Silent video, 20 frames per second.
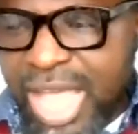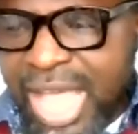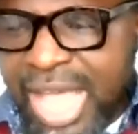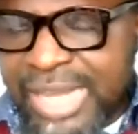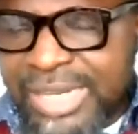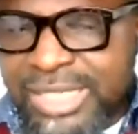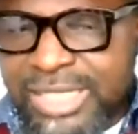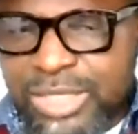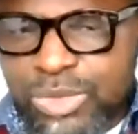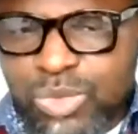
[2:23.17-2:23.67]

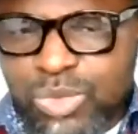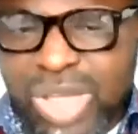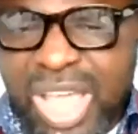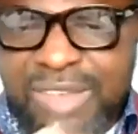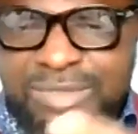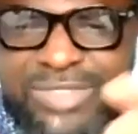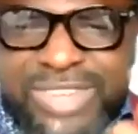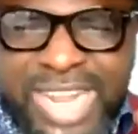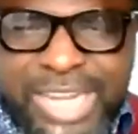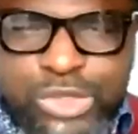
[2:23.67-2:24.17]
And we
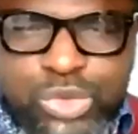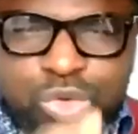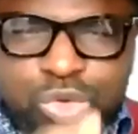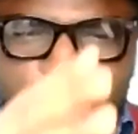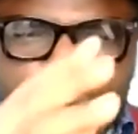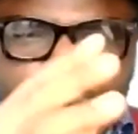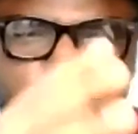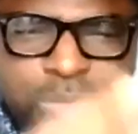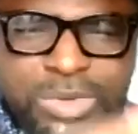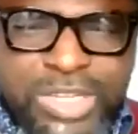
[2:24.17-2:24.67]
have tried to
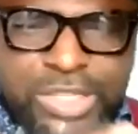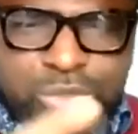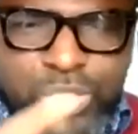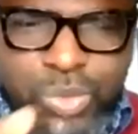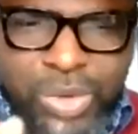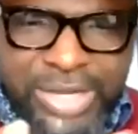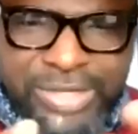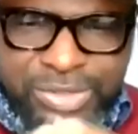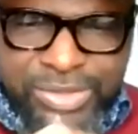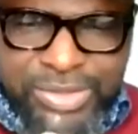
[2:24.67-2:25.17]
group
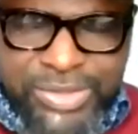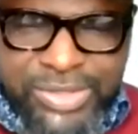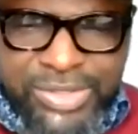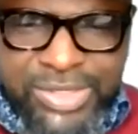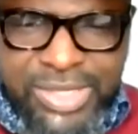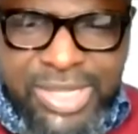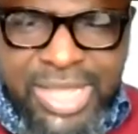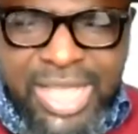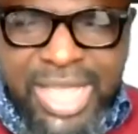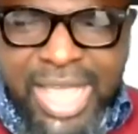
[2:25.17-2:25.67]
these
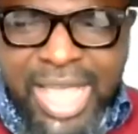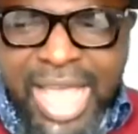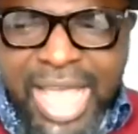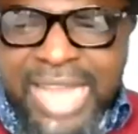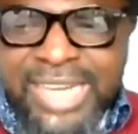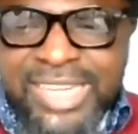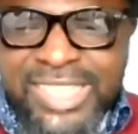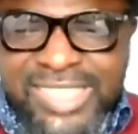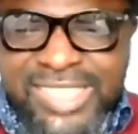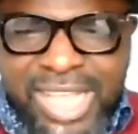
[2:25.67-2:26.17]
questions.
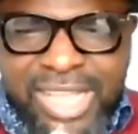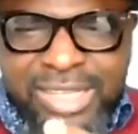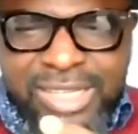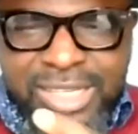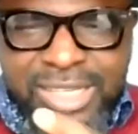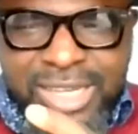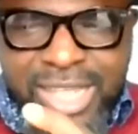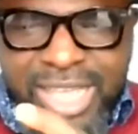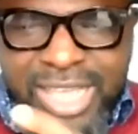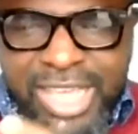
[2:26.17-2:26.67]
And these are
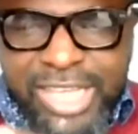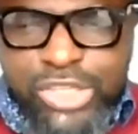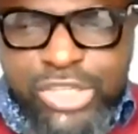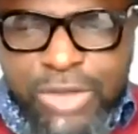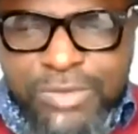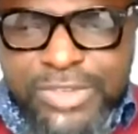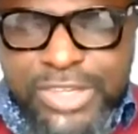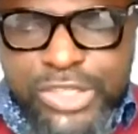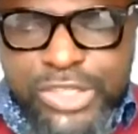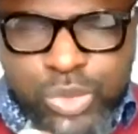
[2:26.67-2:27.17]

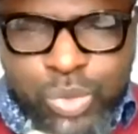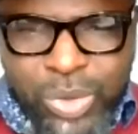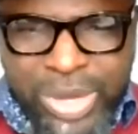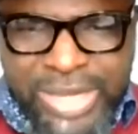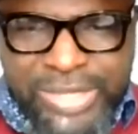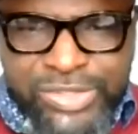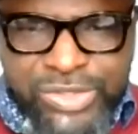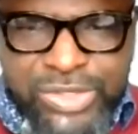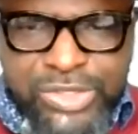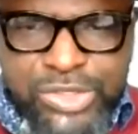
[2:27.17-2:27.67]
each of these
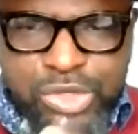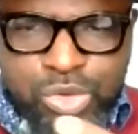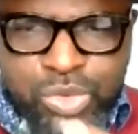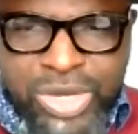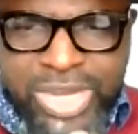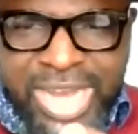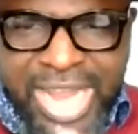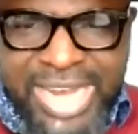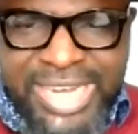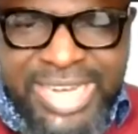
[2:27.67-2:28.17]
questions,
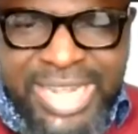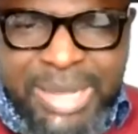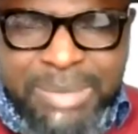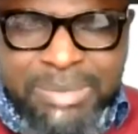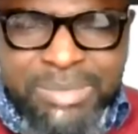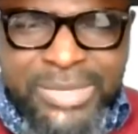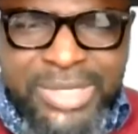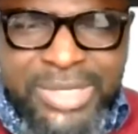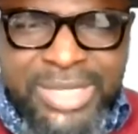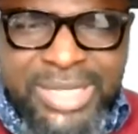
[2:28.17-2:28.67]
looking at
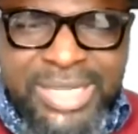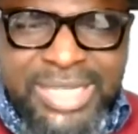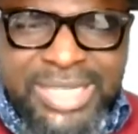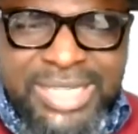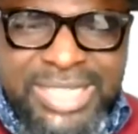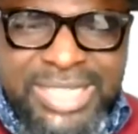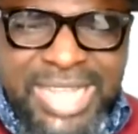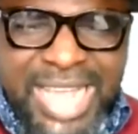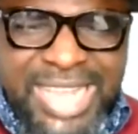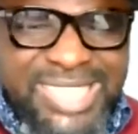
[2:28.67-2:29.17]
them,
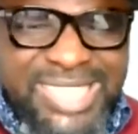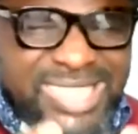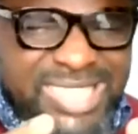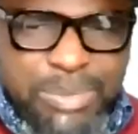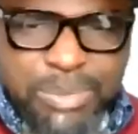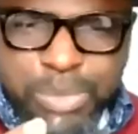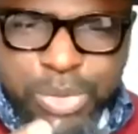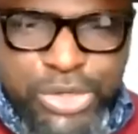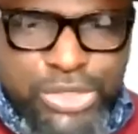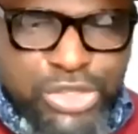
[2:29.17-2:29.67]
they are
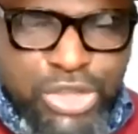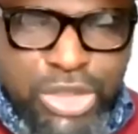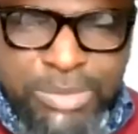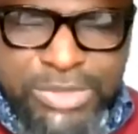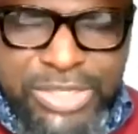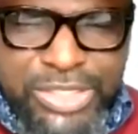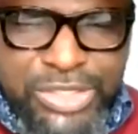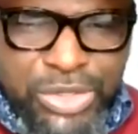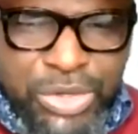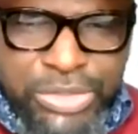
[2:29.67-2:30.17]

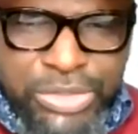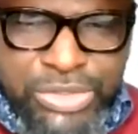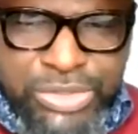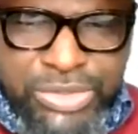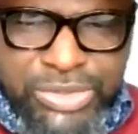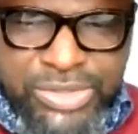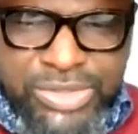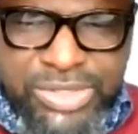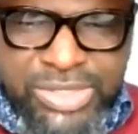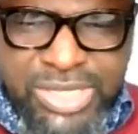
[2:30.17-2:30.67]
symposium
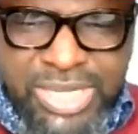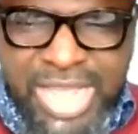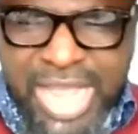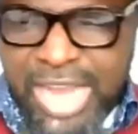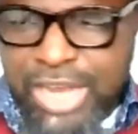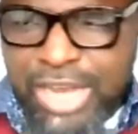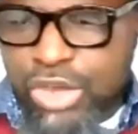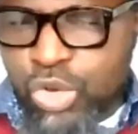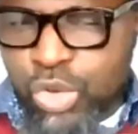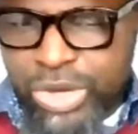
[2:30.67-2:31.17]
discussions. They
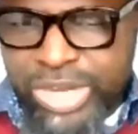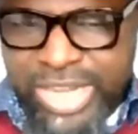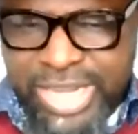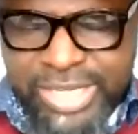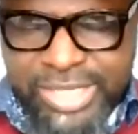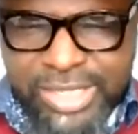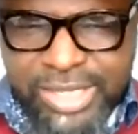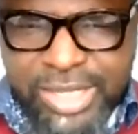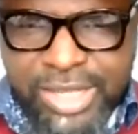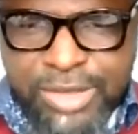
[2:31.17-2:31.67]
are
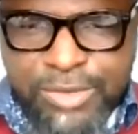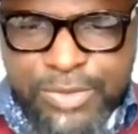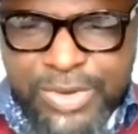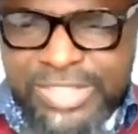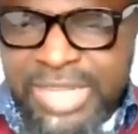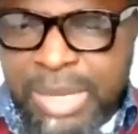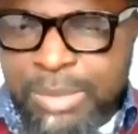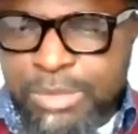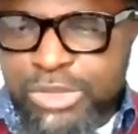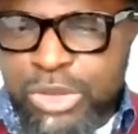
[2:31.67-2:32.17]
loaded.
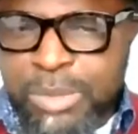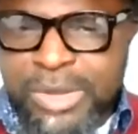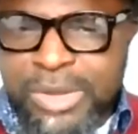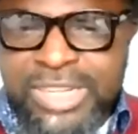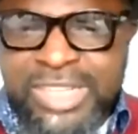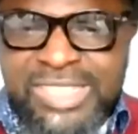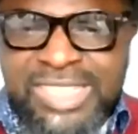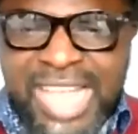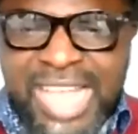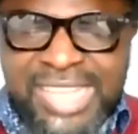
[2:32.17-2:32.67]
For example,
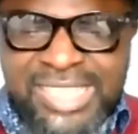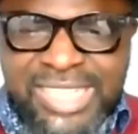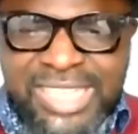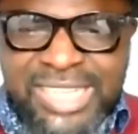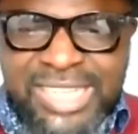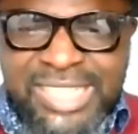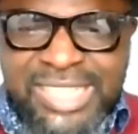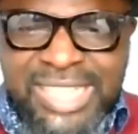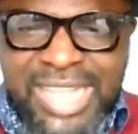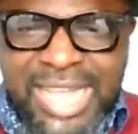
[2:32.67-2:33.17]
somebody is
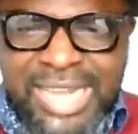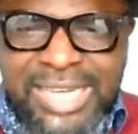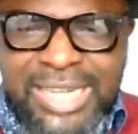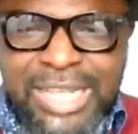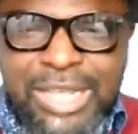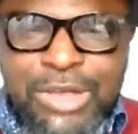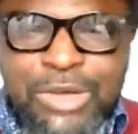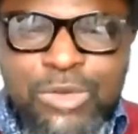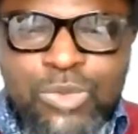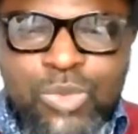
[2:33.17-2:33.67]
asking is that,
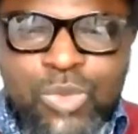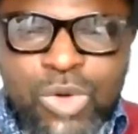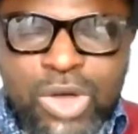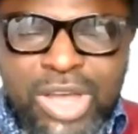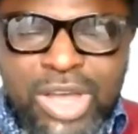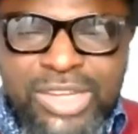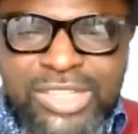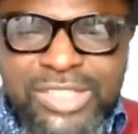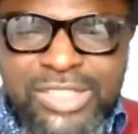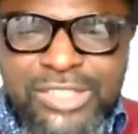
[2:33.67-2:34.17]

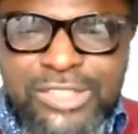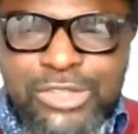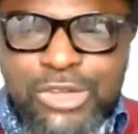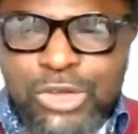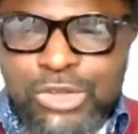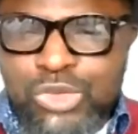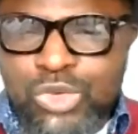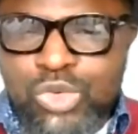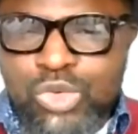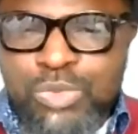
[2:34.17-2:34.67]
what
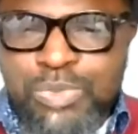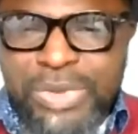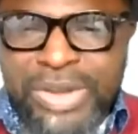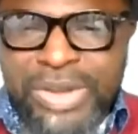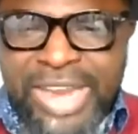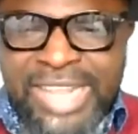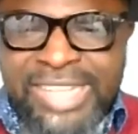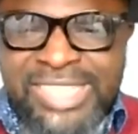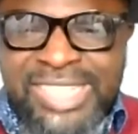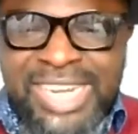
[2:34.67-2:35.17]
does good
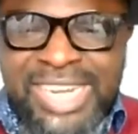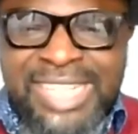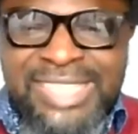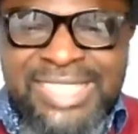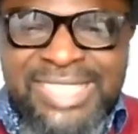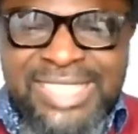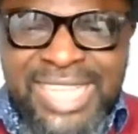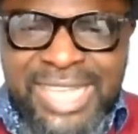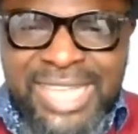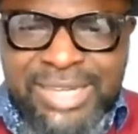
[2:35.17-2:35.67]
parenting
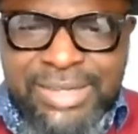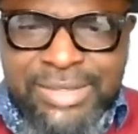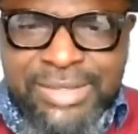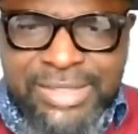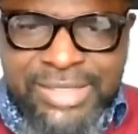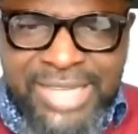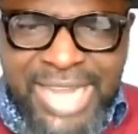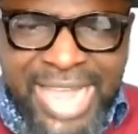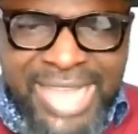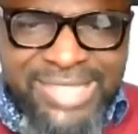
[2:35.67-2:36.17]

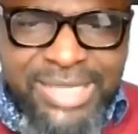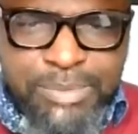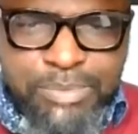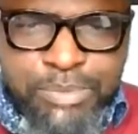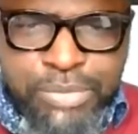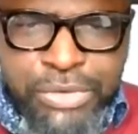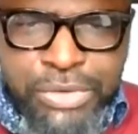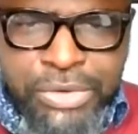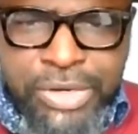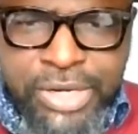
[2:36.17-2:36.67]
entail? That's a
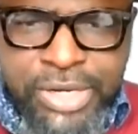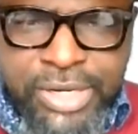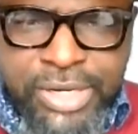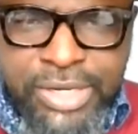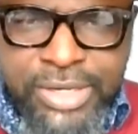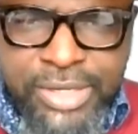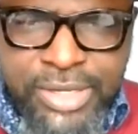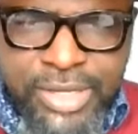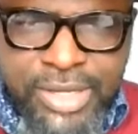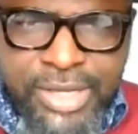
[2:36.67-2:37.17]
book.
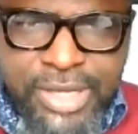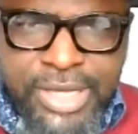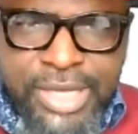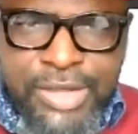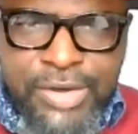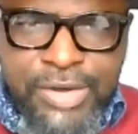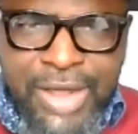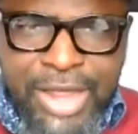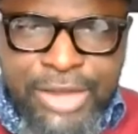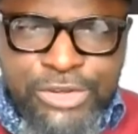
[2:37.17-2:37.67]

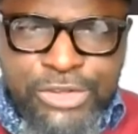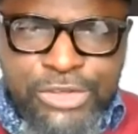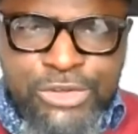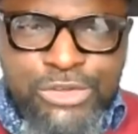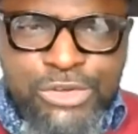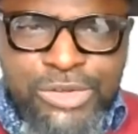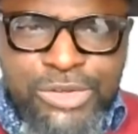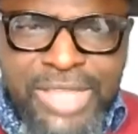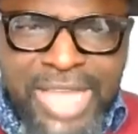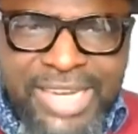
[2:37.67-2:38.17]
You know, how do you
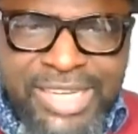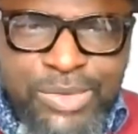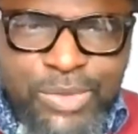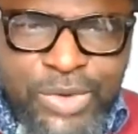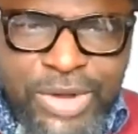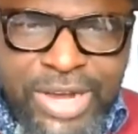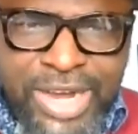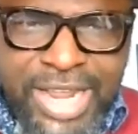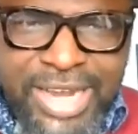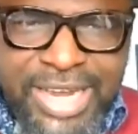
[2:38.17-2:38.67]
do that
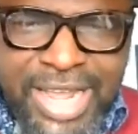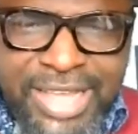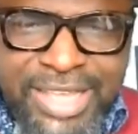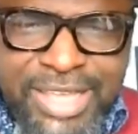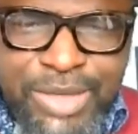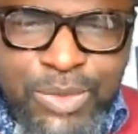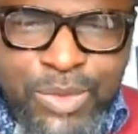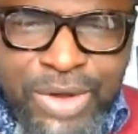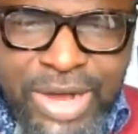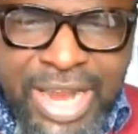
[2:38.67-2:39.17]
in one, hour,
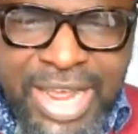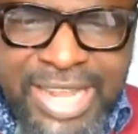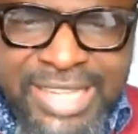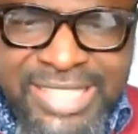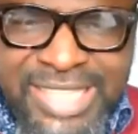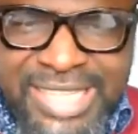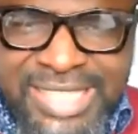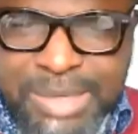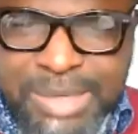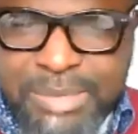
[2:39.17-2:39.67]
in one
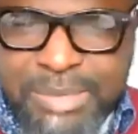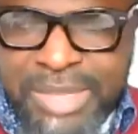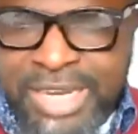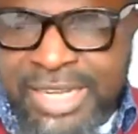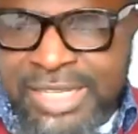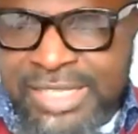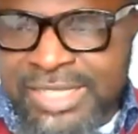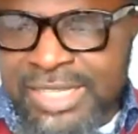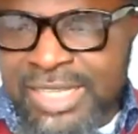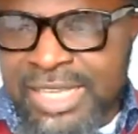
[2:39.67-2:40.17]
hour, 30
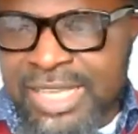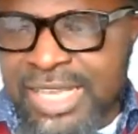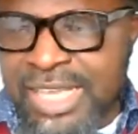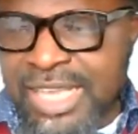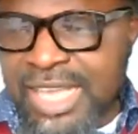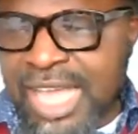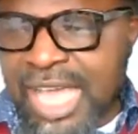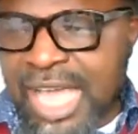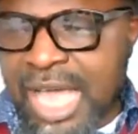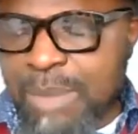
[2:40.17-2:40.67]
minutes?
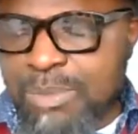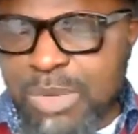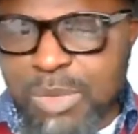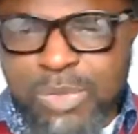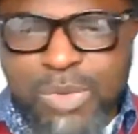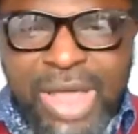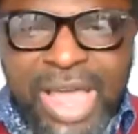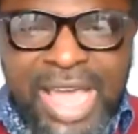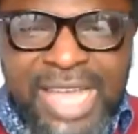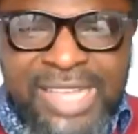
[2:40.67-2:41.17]
Uh,
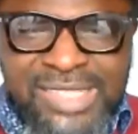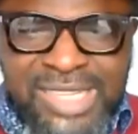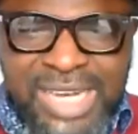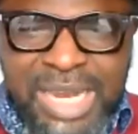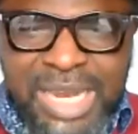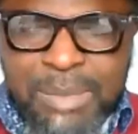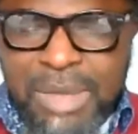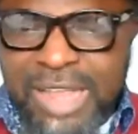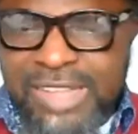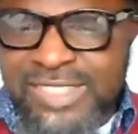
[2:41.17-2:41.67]
people are
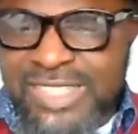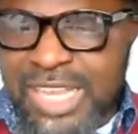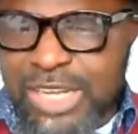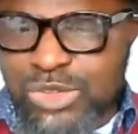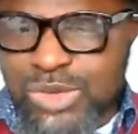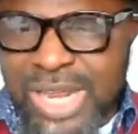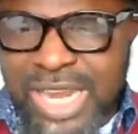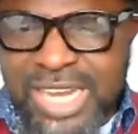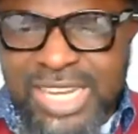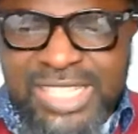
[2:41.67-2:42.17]
asking about
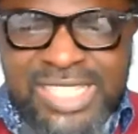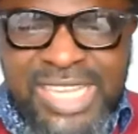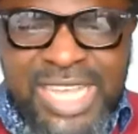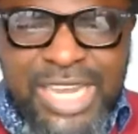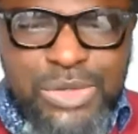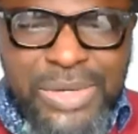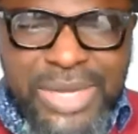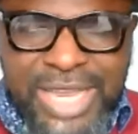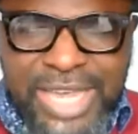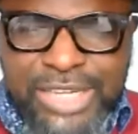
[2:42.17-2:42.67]
sexuality,
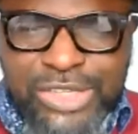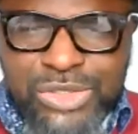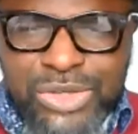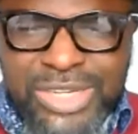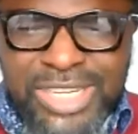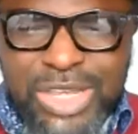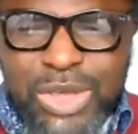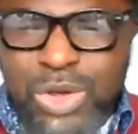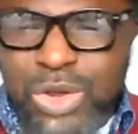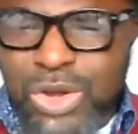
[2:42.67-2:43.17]

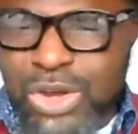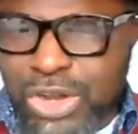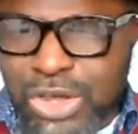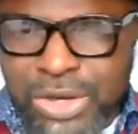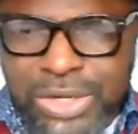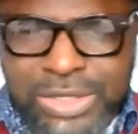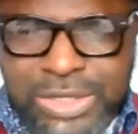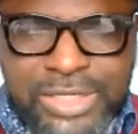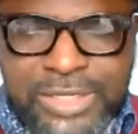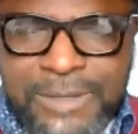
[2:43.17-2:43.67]
education, a whole
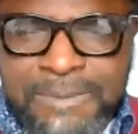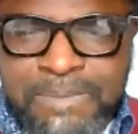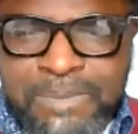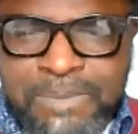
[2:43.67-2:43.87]
lot.